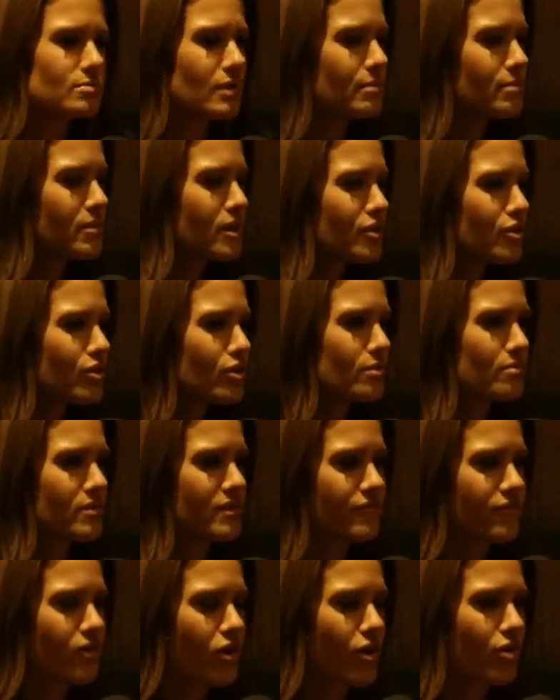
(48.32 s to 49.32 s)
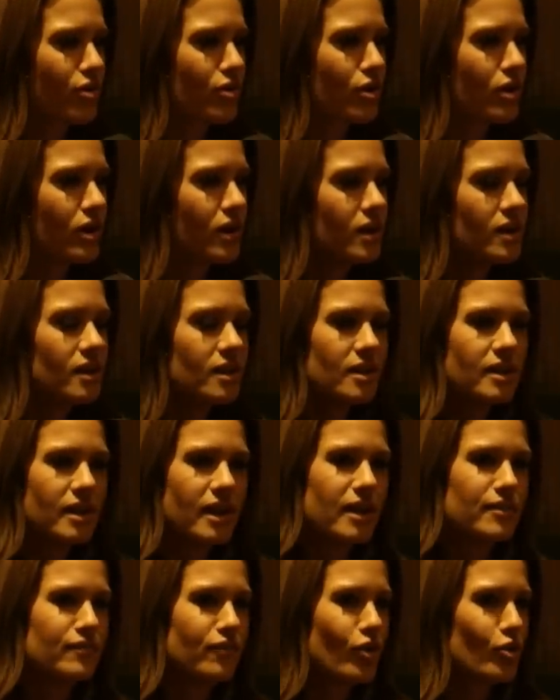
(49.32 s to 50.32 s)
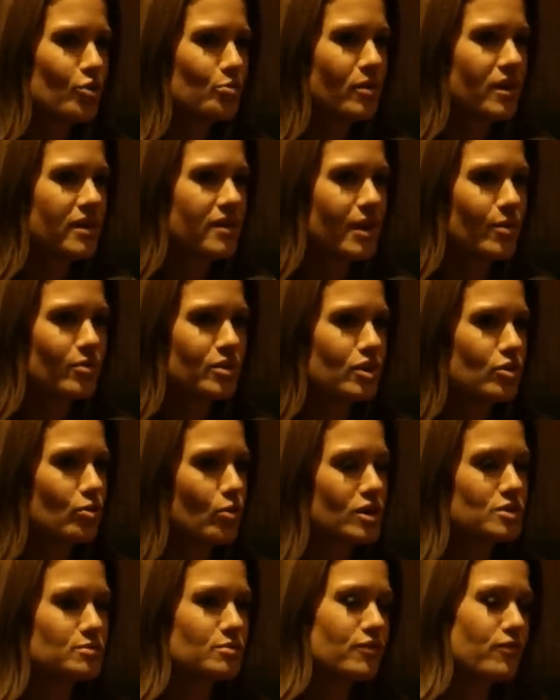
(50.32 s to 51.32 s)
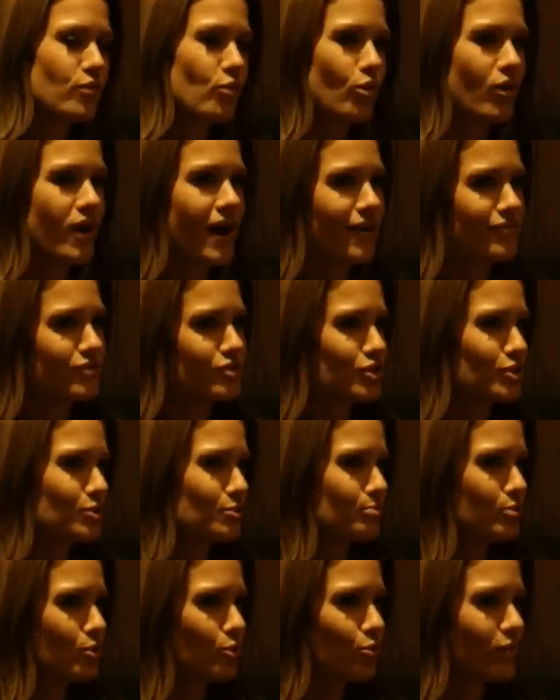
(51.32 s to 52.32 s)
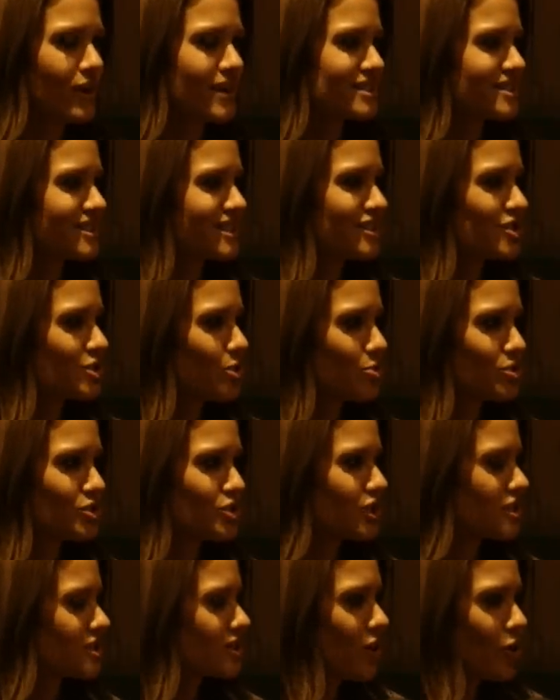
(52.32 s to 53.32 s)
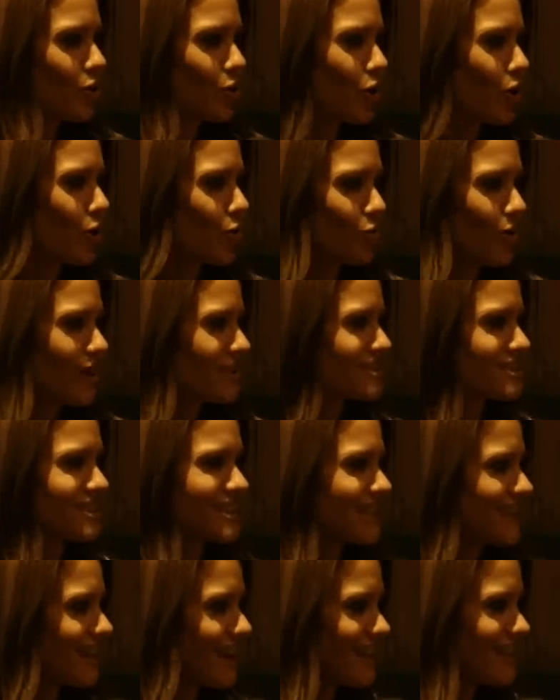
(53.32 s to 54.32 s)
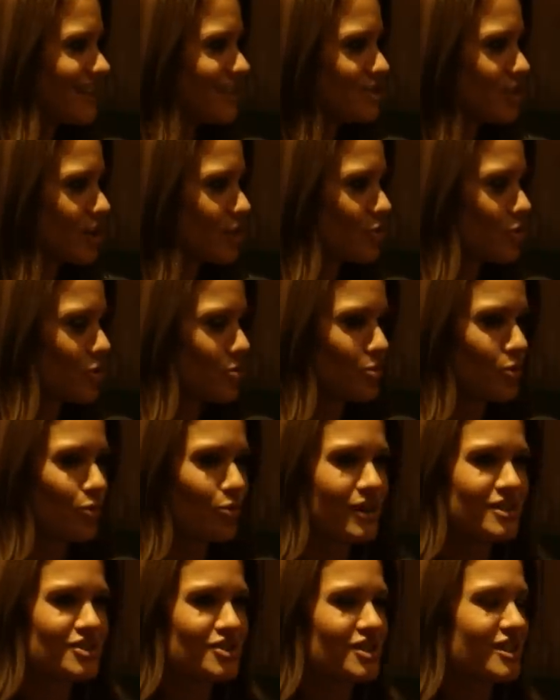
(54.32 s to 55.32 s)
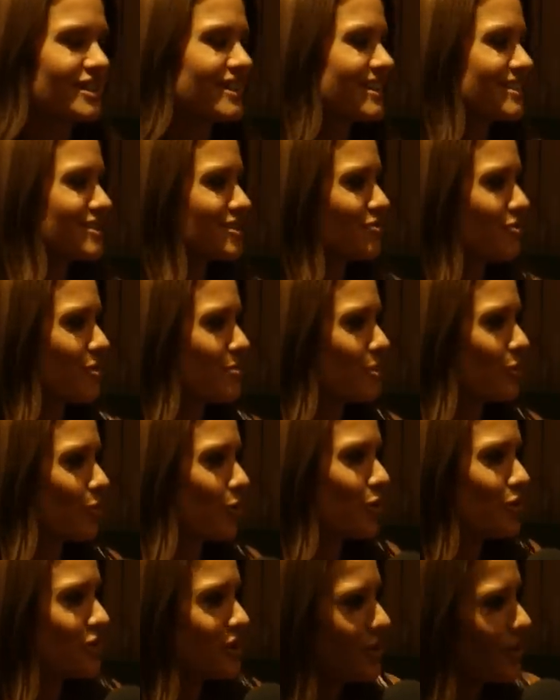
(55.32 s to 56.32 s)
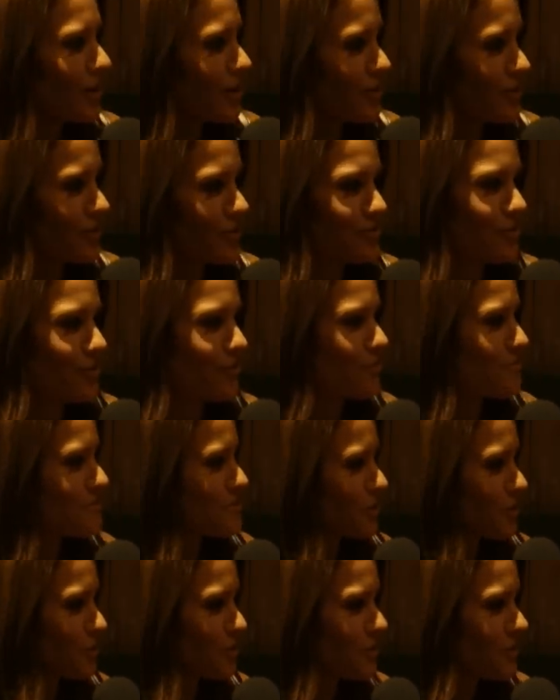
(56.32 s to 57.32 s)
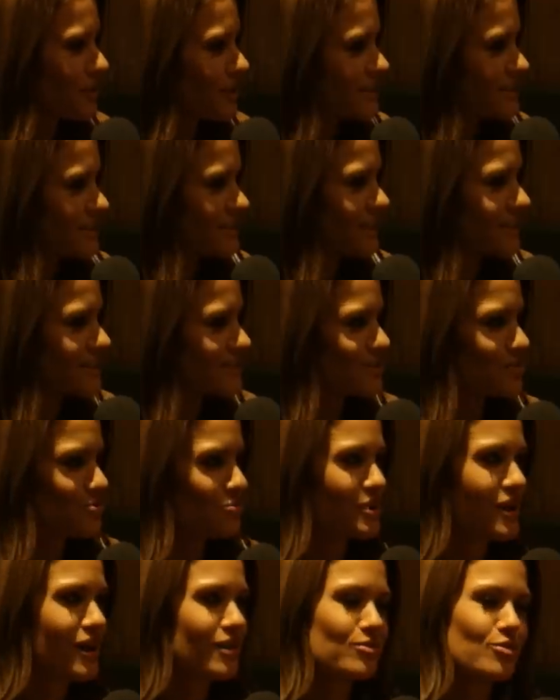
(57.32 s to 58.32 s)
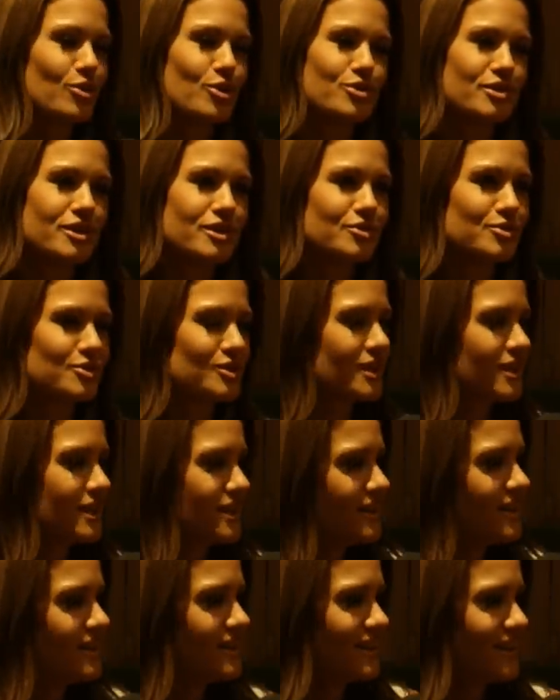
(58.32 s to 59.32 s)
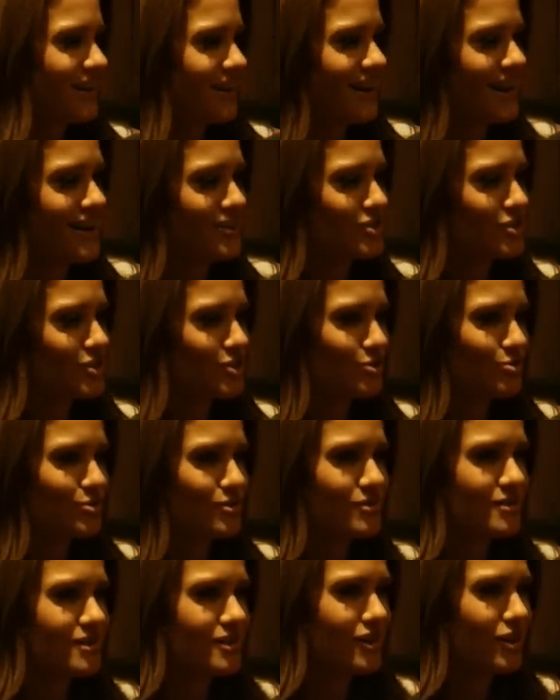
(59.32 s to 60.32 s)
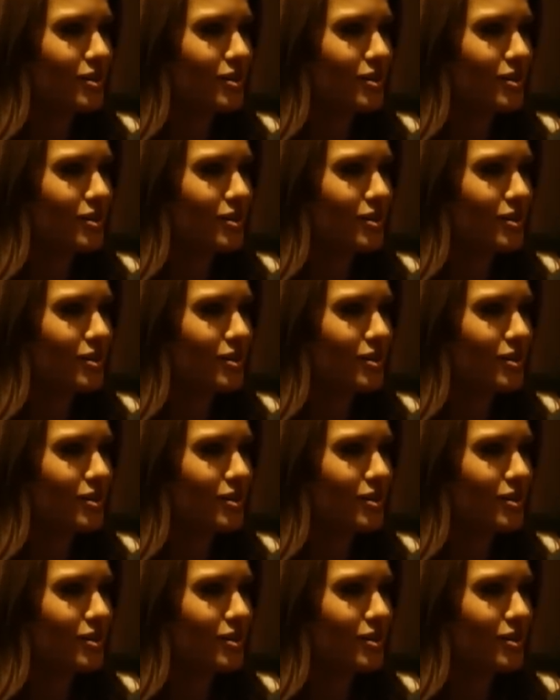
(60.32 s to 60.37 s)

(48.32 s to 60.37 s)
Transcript: and my mother and my father. And followed by that, we'd either watch before or after bull wrestling. So it was just our wrestling night in general. Bull wrestling is from the rodeo. I don't know if you're familiar with it. In Texas, we have rodeos. It has to do with, you